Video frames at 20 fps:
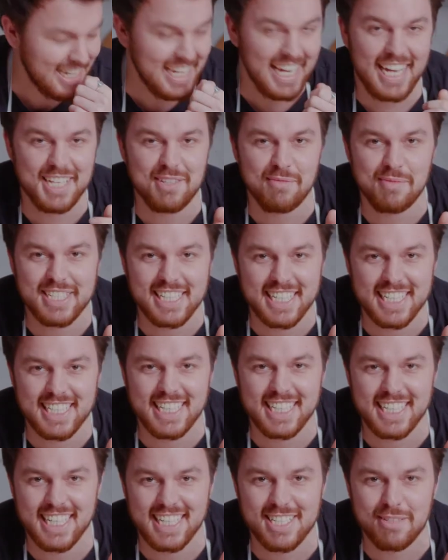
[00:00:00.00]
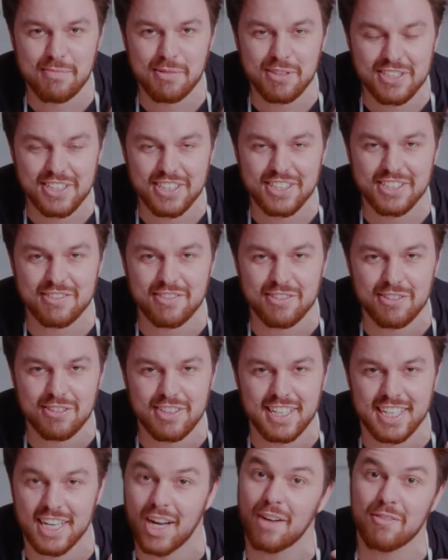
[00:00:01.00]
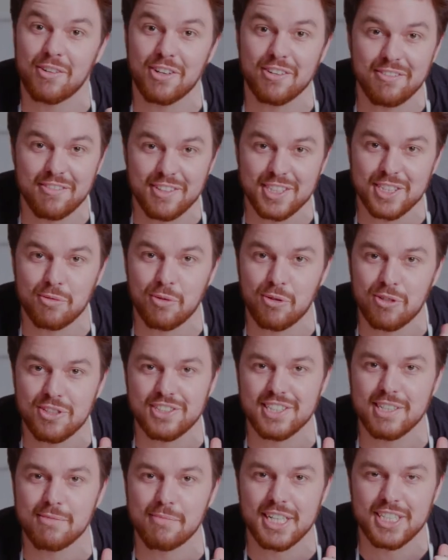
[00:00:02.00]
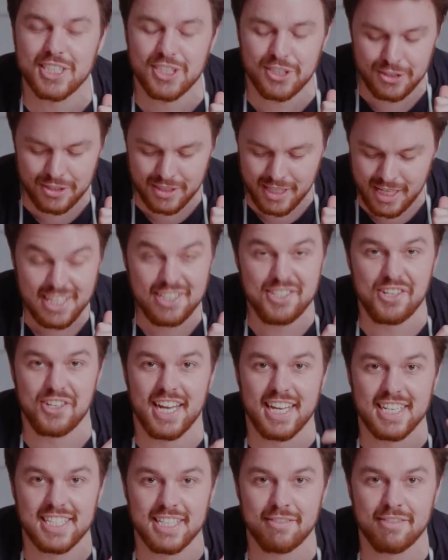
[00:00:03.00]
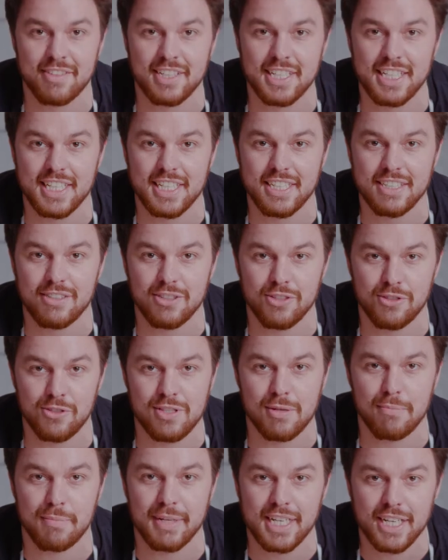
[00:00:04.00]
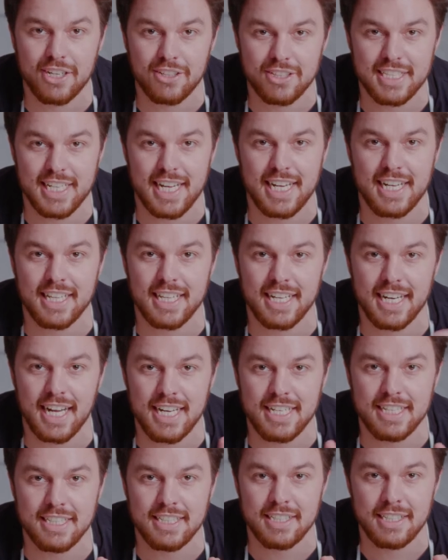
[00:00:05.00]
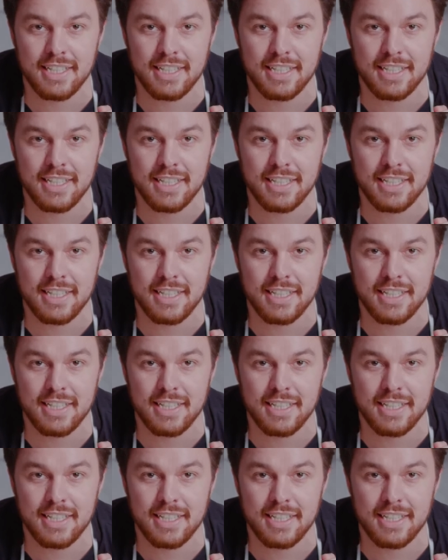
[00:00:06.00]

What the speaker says: As predicted, that spilt on the floor and now I've got fish water in my shoe. So yeah, definitely use a bigger container than I did.